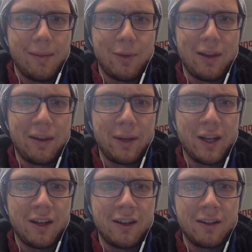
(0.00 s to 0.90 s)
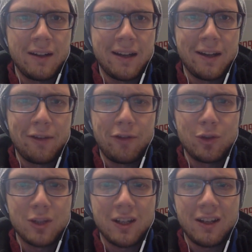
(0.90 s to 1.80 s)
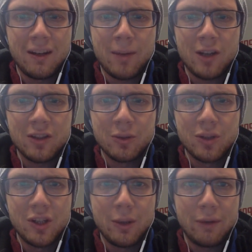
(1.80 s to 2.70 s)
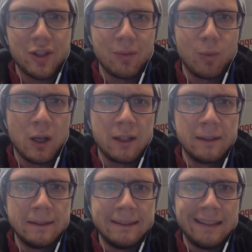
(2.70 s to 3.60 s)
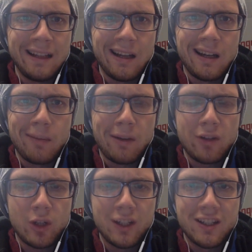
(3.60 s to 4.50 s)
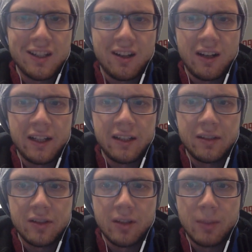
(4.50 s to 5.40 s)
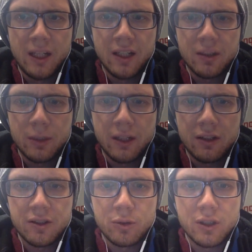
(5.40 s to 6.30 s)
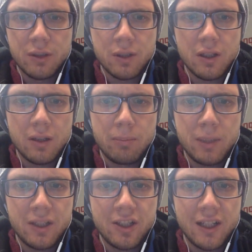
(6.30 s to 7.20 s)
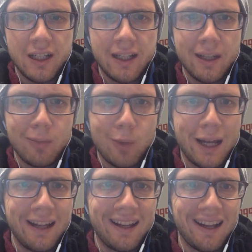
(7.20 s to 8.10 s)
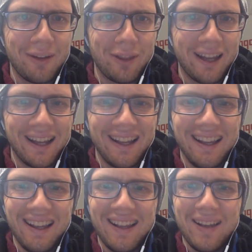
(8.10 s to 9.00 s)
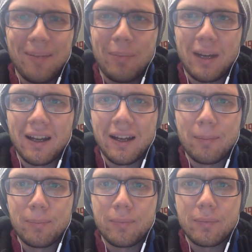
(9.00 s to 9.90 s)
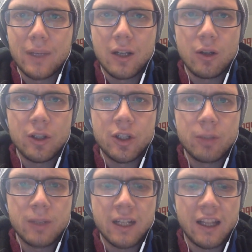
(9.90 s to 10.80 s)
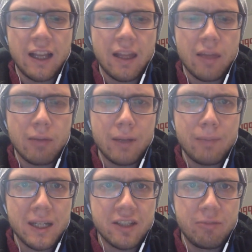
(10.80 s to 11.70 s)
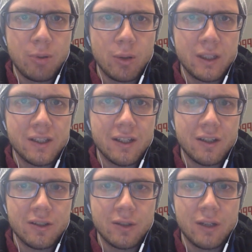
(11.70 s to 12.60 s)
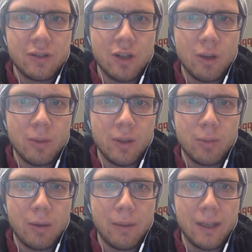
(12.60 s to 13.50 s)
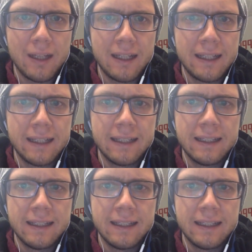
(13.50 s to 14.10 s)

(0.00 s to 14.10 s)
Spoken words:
Well, there we are, full time, Arsenal 2, Everton 1. I've gone inside to the media suite at Arsenal because it was a bit chilly and wet out there. But they got the job done in the end, three massive points. Arsenal go top of the Premier League.